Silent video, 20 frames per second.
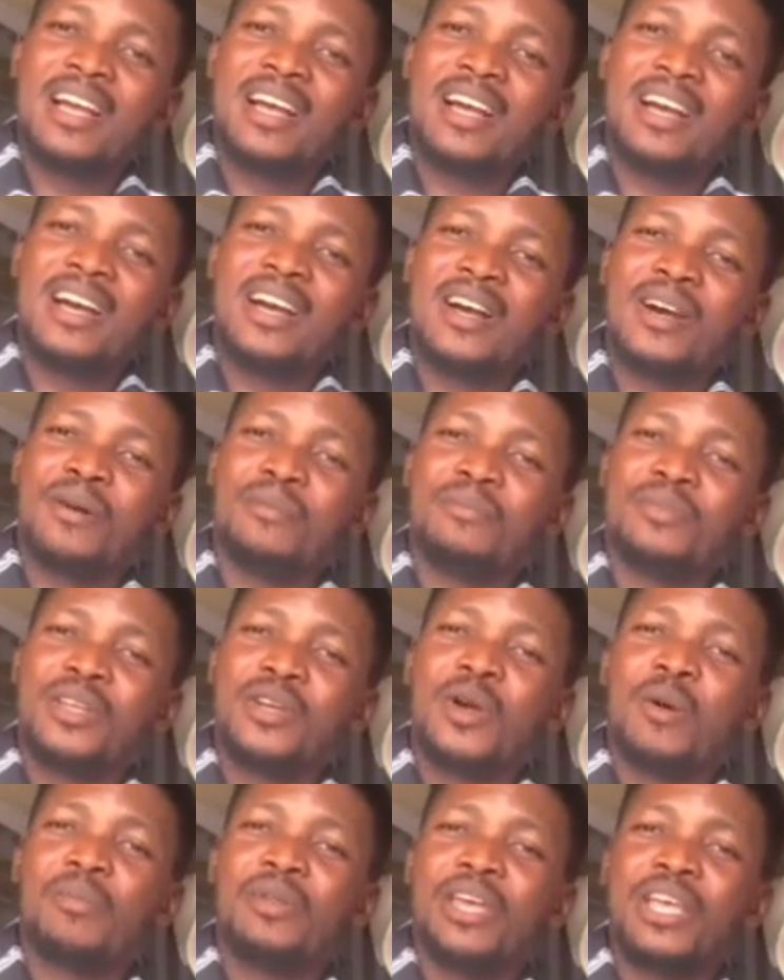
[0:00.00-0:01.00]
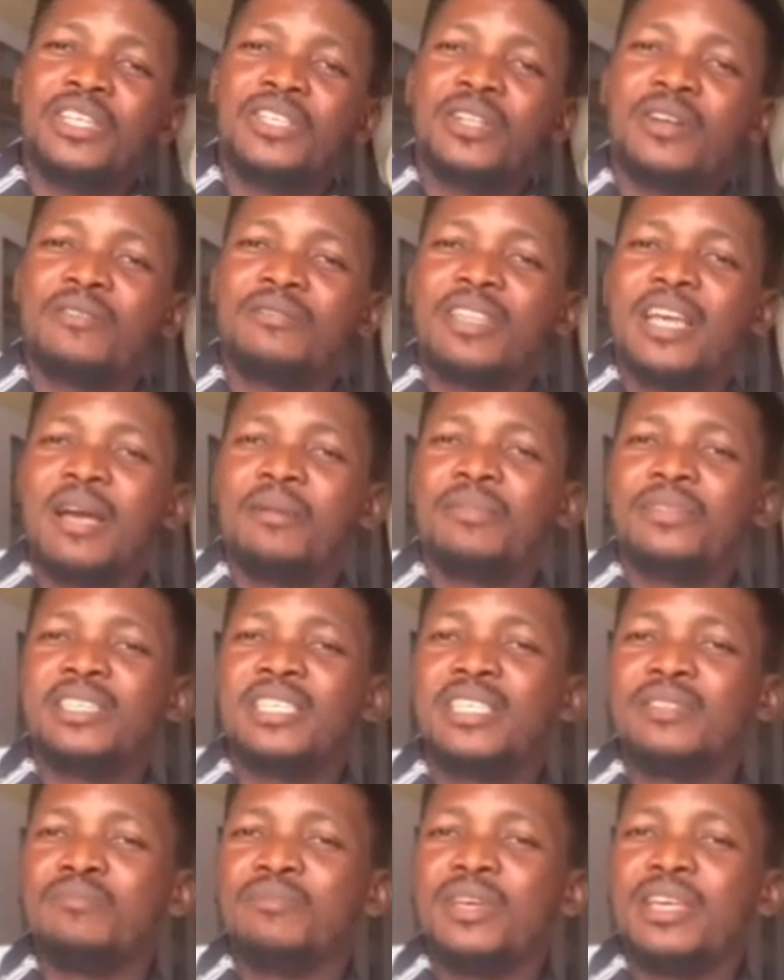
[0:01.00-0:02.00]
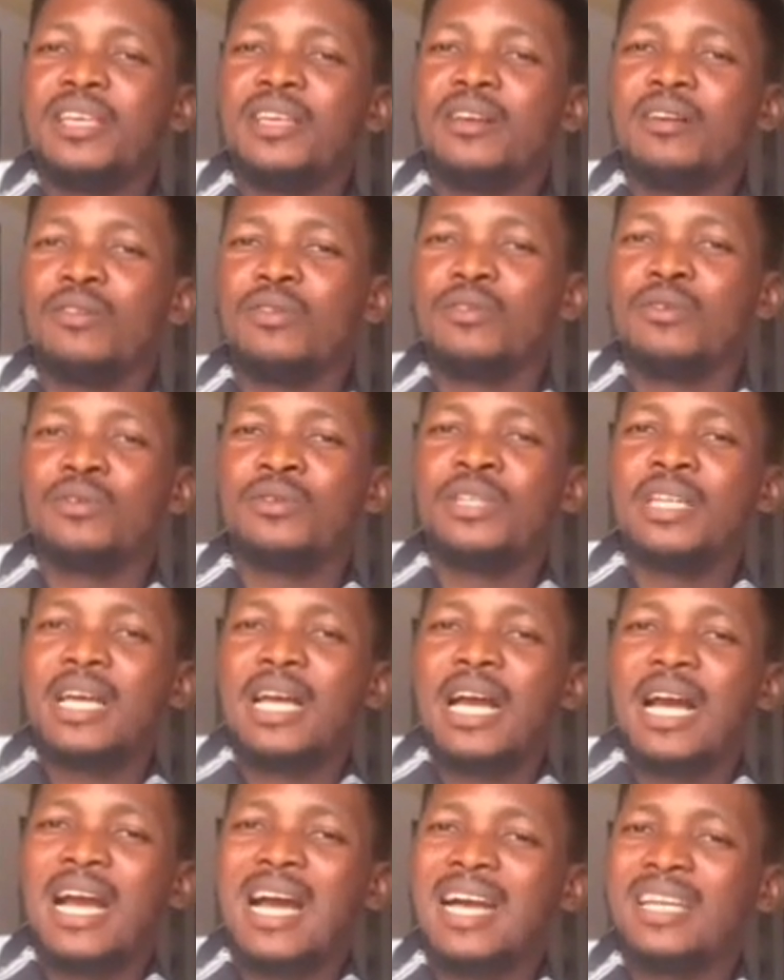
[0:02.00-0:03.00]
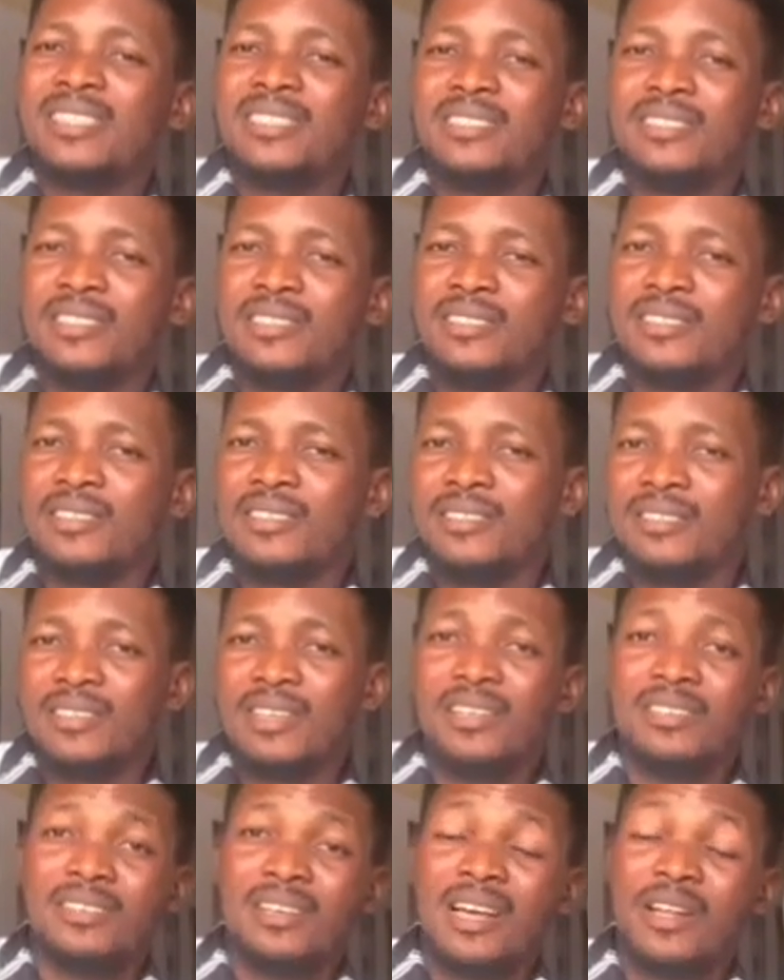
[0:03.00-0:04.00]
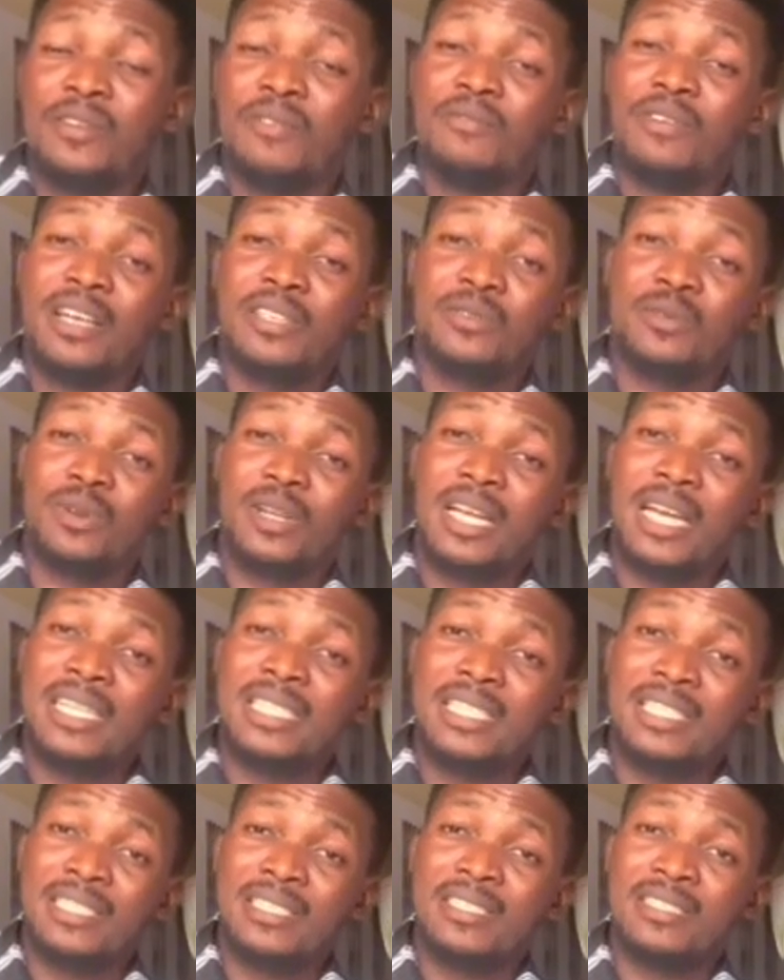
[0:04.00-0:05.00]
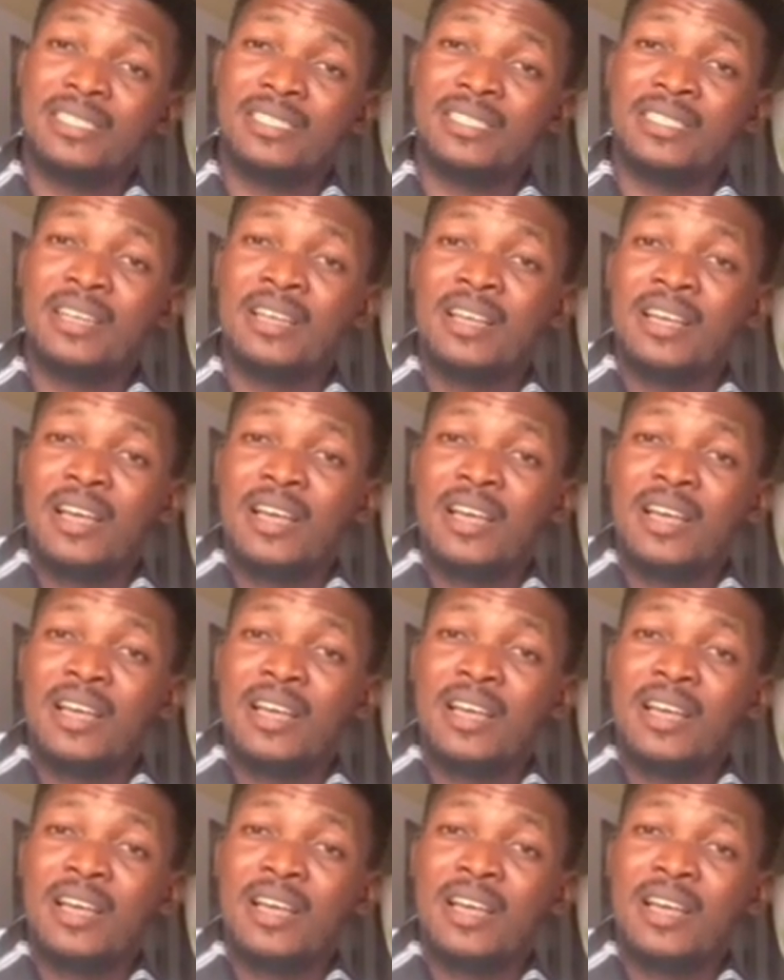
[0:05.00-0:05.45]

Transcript: The complication of diabetes may include heart disease, that's cardiovascular diseases.